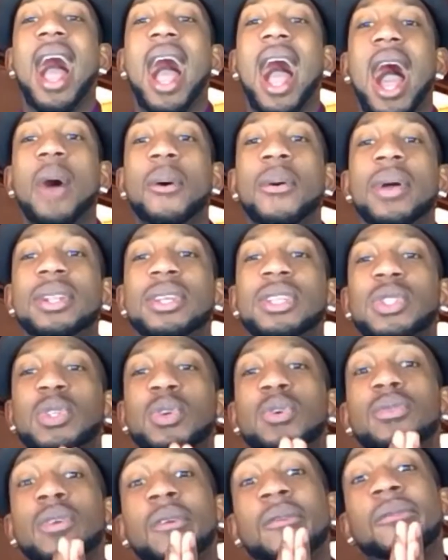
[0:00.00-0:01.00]
I went to
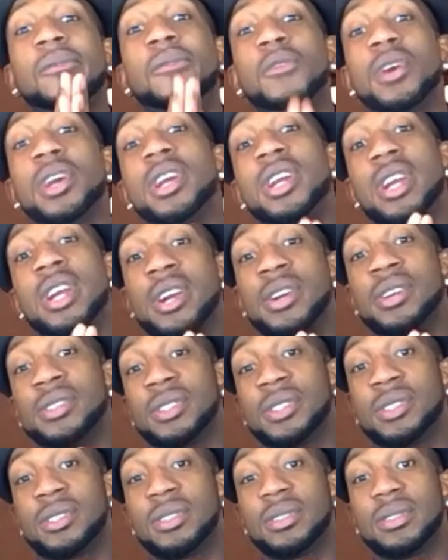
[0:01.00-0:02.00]
school for 4
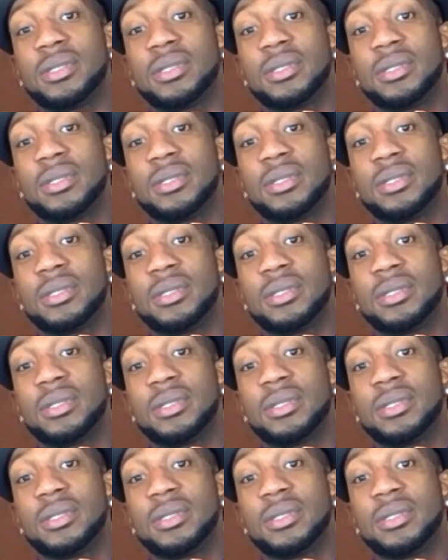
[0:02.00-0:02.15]
years